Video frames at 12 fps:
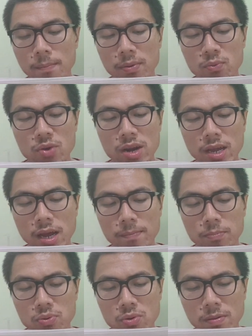But reading
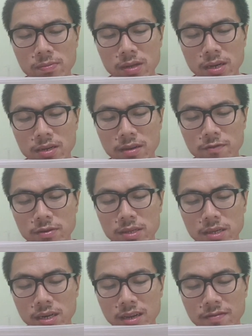had probably a different
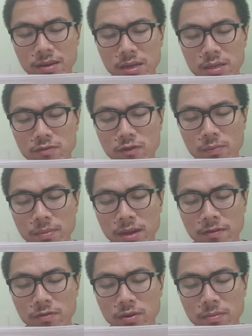significance for me
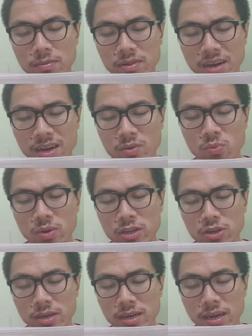from that
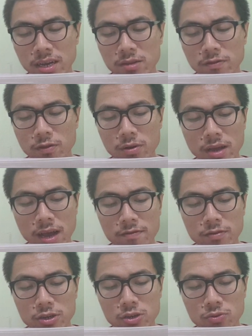which it has for the
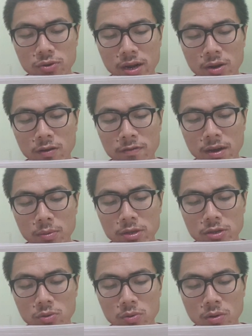average run of our
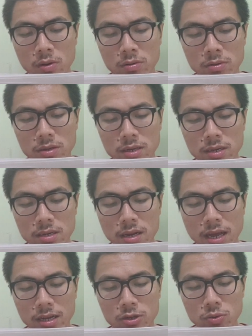so-called
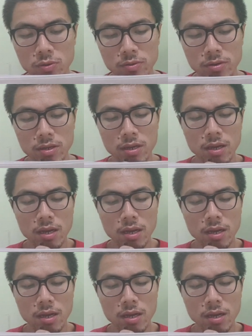intellectuals.